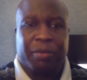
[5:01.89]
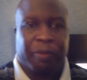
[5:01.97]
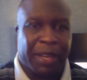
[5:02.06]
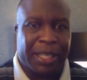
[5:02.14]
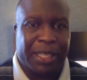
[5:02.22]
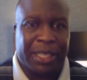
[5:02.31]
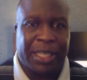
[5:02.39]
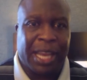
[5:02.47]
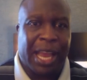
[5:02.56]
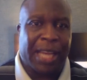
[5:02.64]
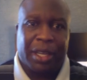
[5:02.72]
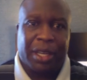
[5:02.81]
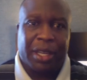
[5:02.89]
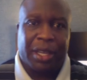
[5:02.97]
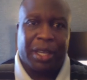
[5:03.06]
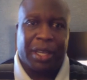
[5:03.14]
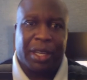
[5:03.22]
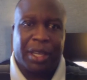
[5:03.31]
Vincent
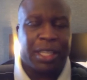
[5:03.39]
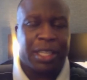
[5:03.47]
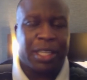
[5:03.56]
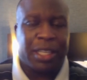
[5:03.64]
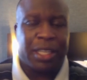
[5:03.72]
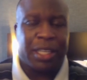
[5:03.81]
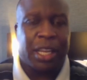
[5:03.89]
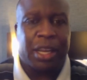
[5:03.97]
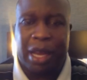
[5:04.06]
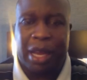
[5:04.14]
Jackson, I think Sims